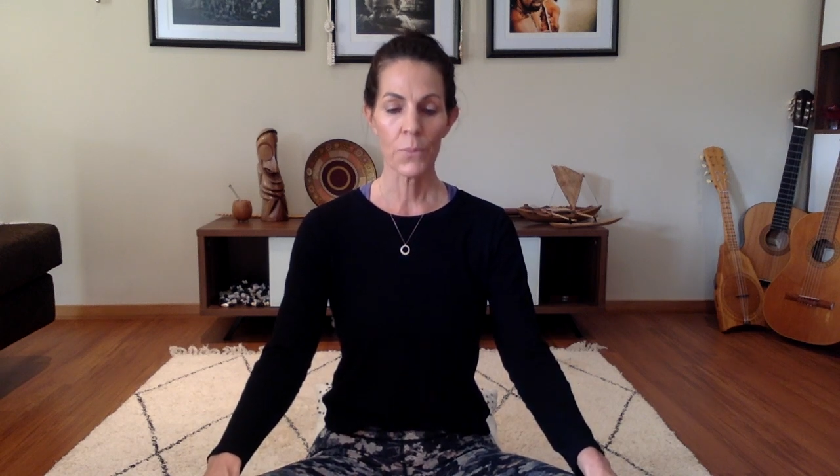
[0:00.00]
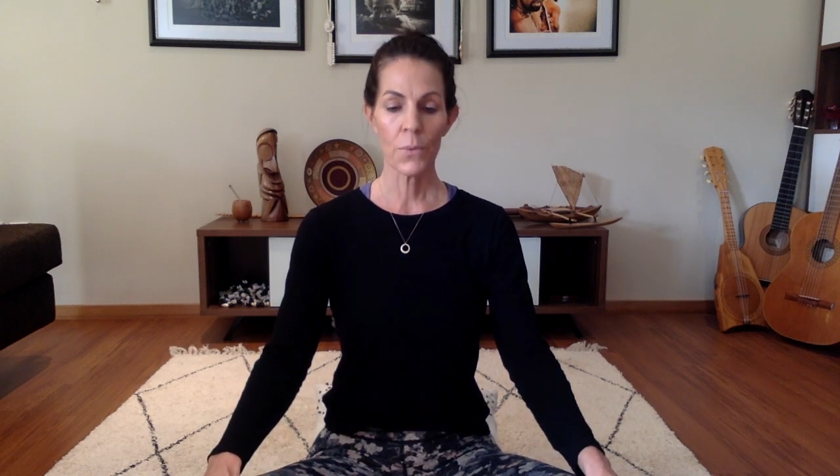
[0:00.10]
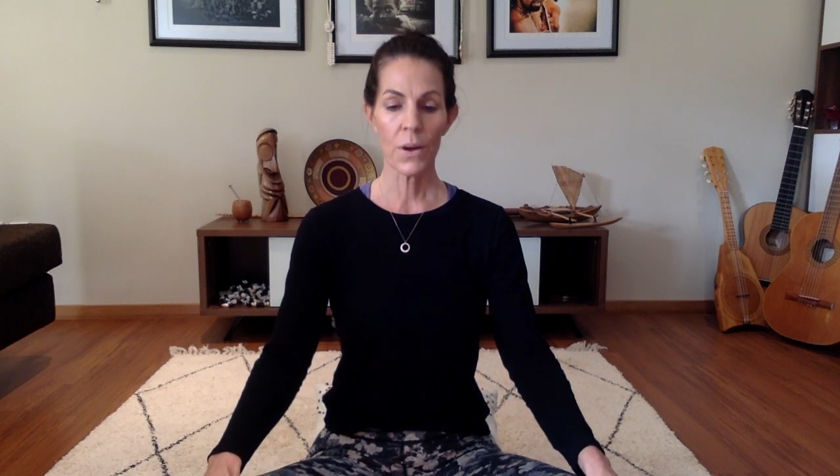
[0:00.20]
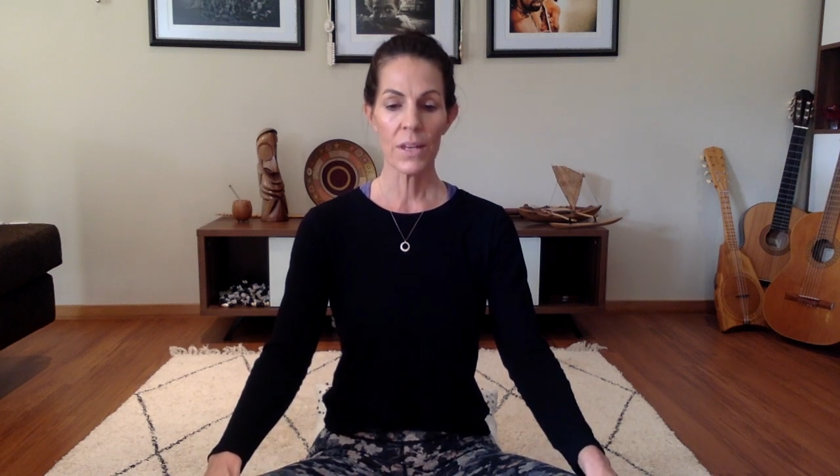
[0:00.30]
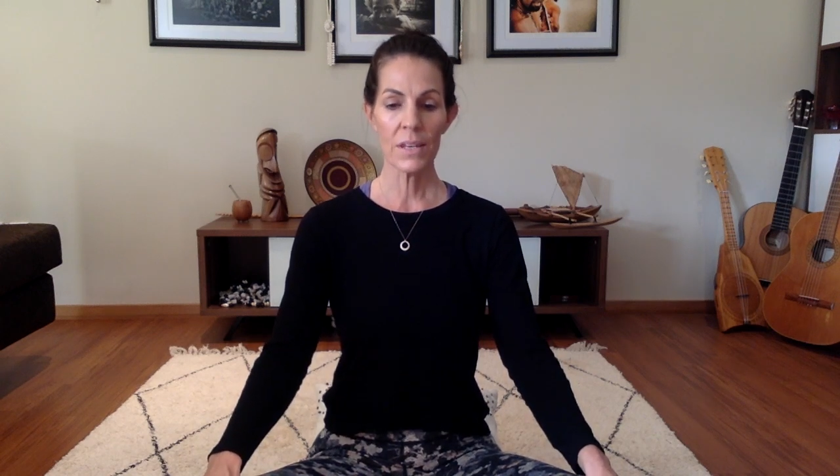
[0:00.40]

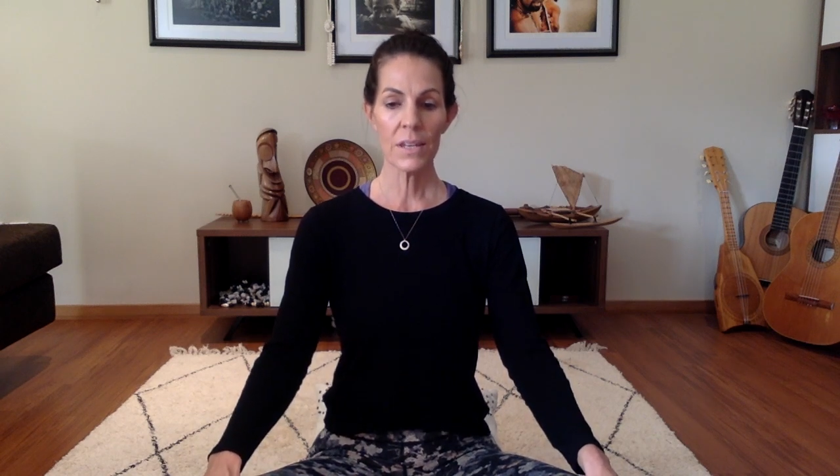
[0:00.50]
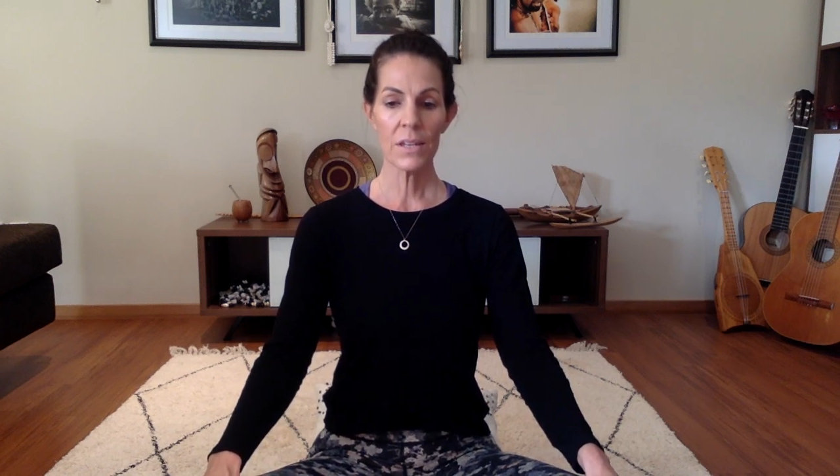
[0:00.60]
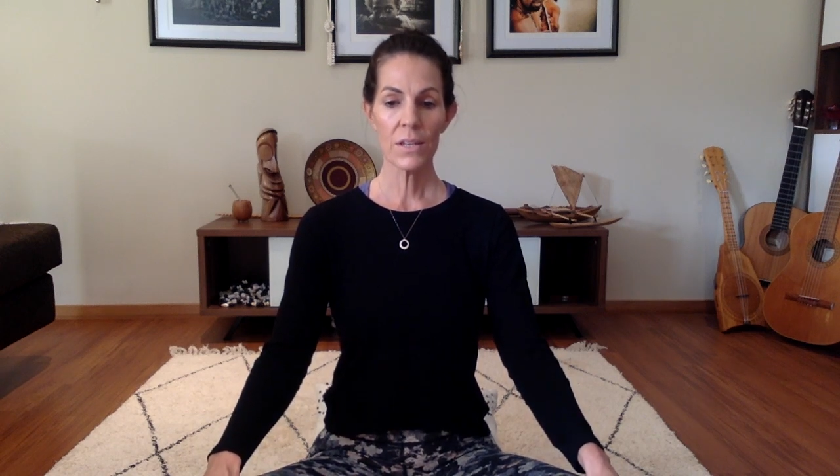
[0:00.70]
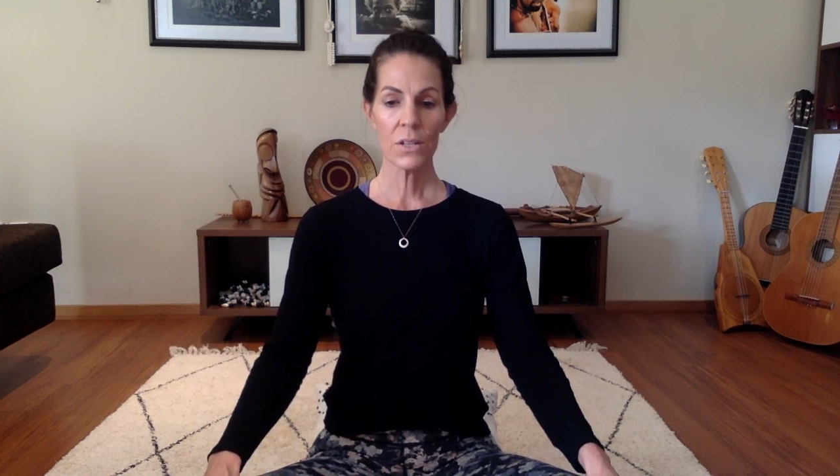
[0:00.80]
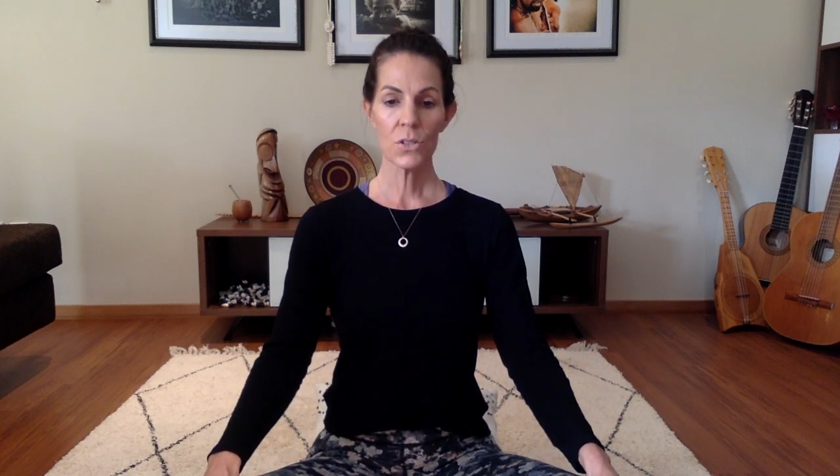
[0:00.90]
1,
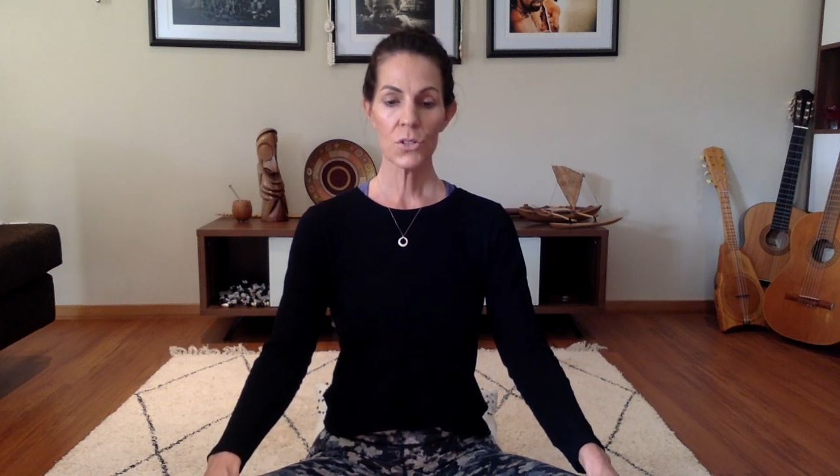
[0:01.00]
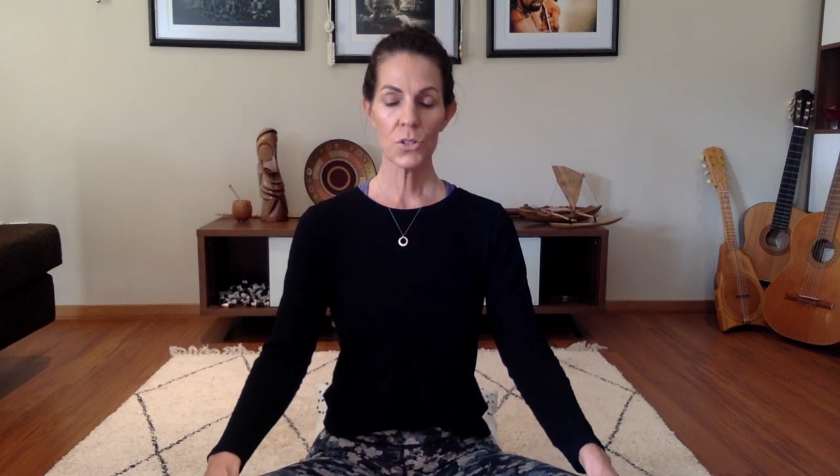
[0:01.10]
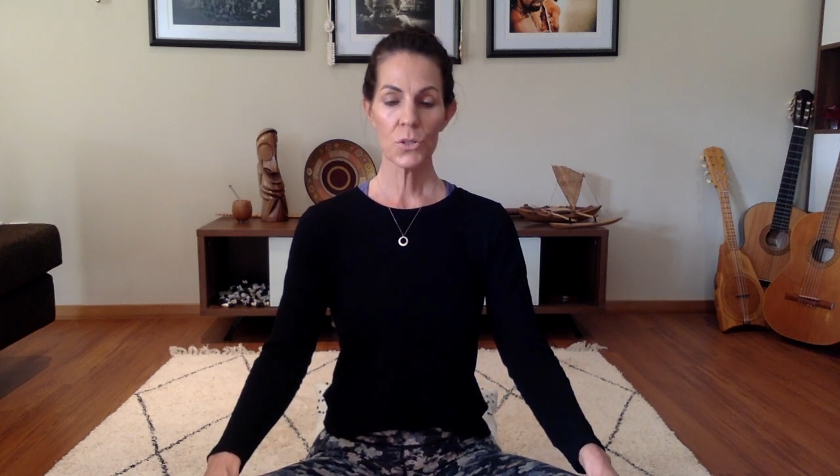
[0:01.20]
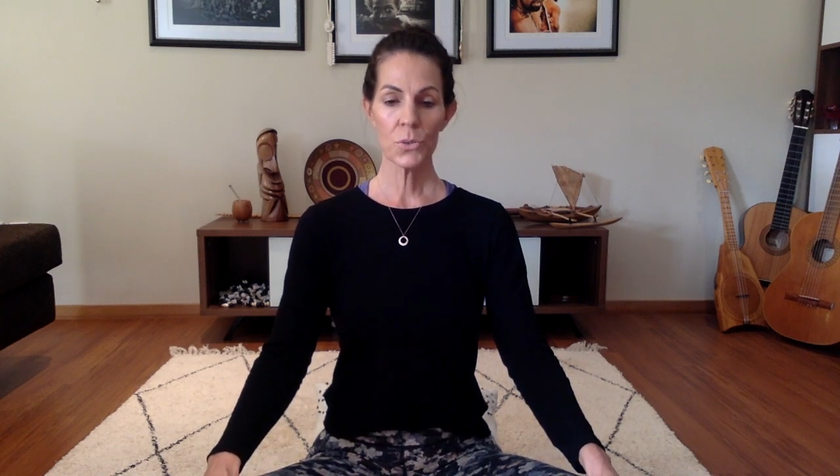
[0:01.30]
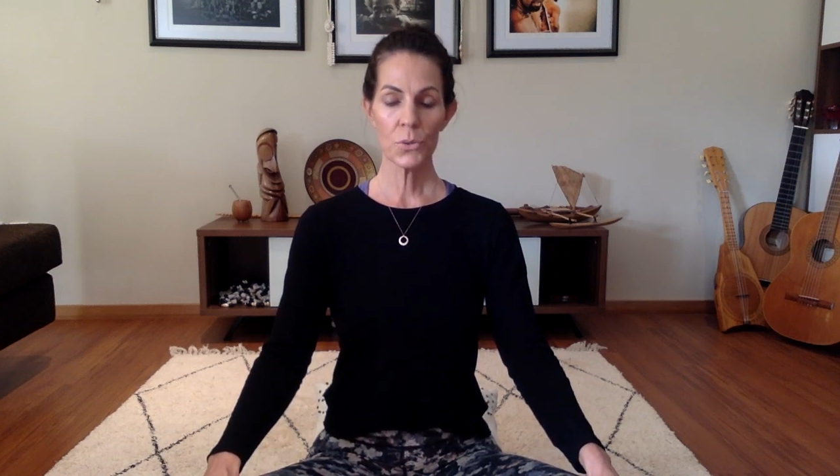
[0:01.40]

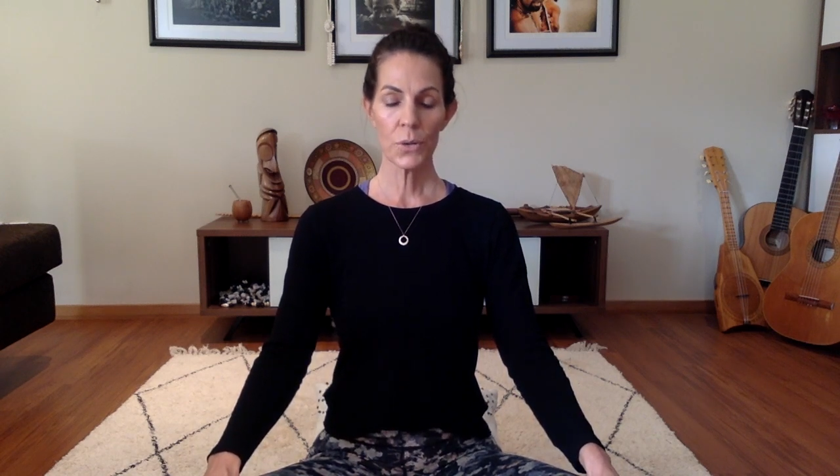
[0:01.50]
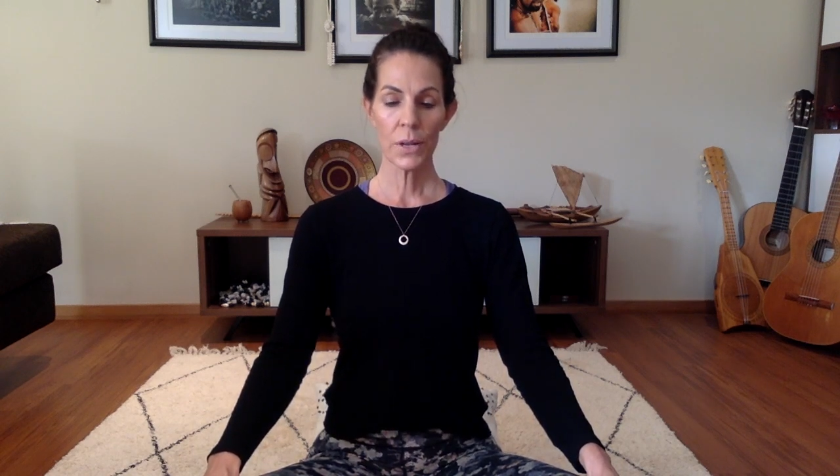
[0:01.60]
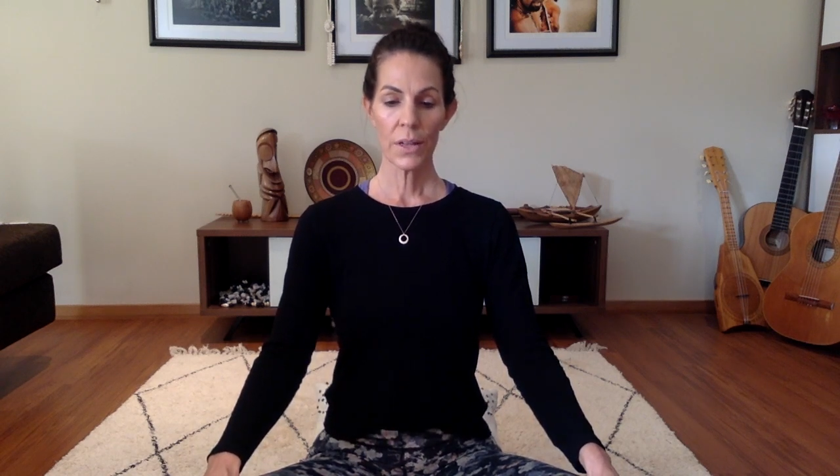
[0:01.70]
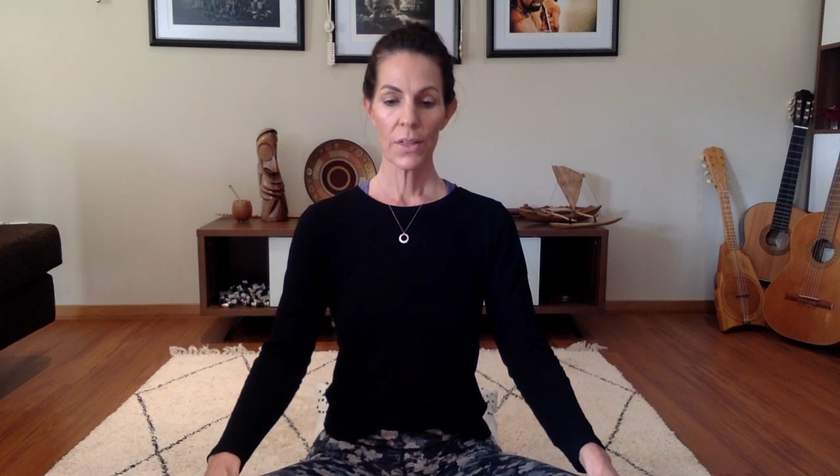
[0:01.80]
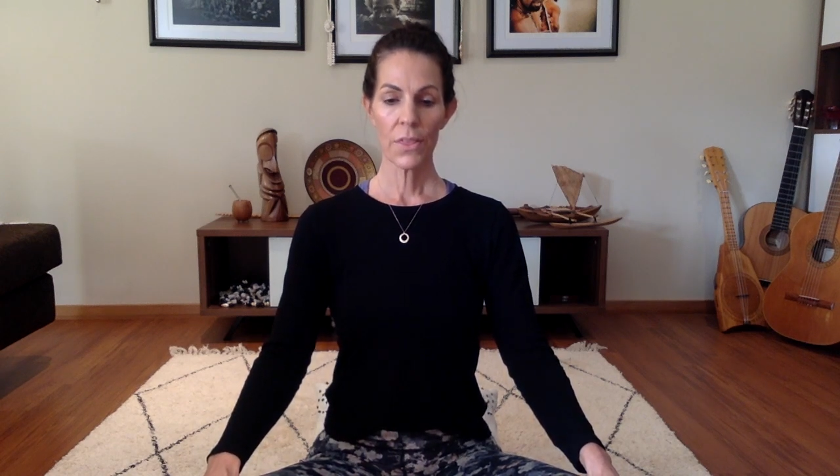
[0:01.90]
2,
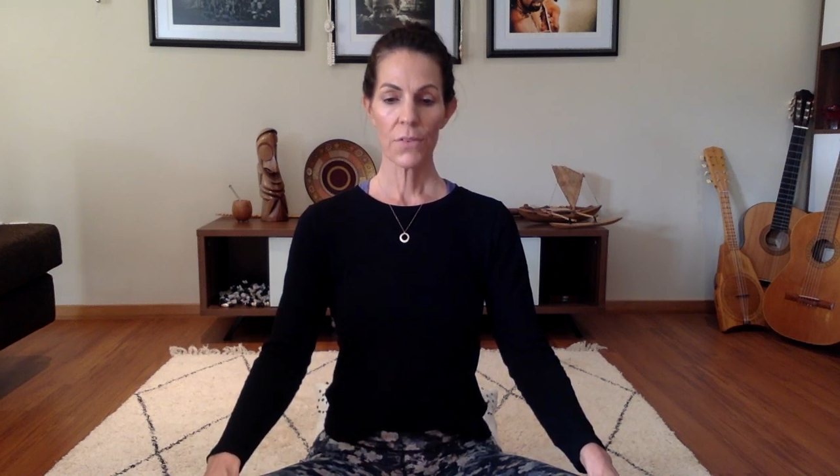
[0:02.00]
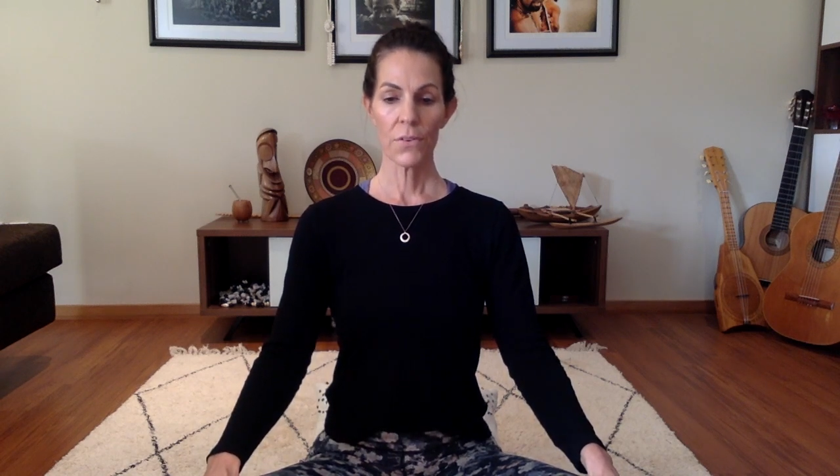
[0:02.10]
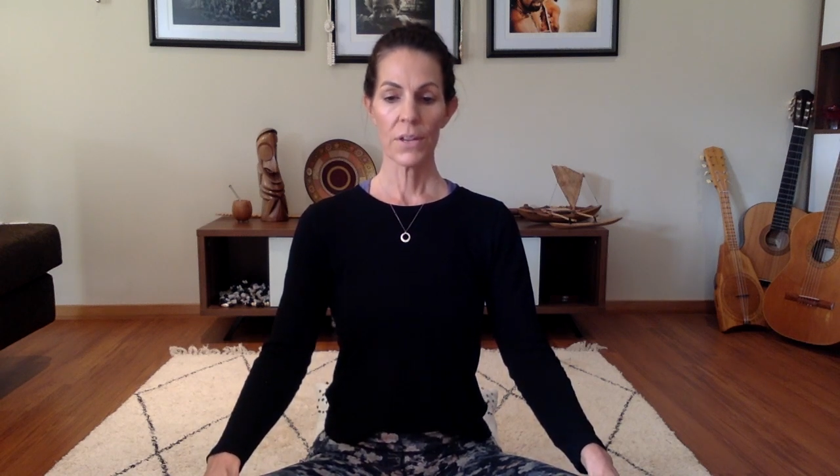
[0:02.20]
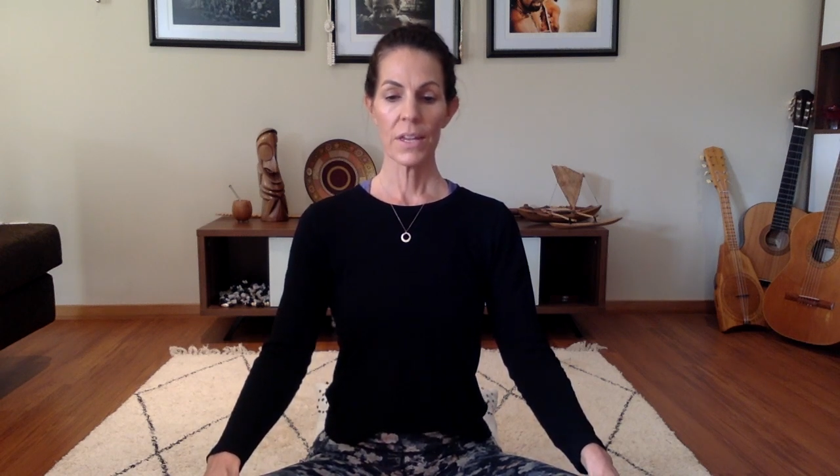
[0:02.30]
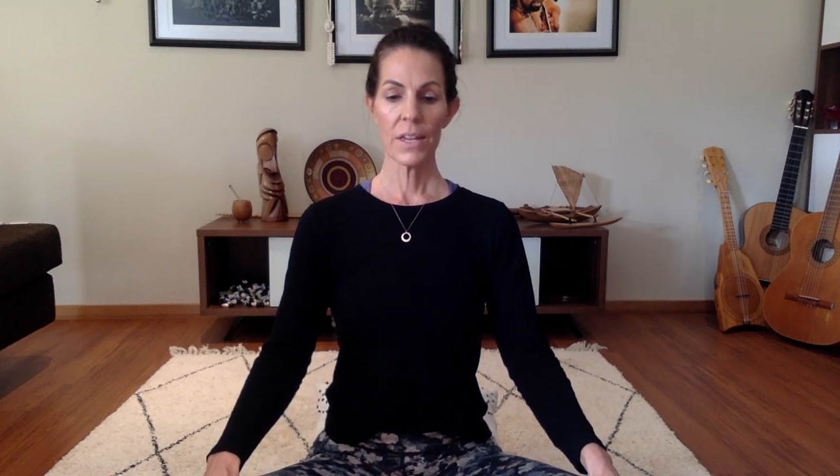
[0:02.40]
3,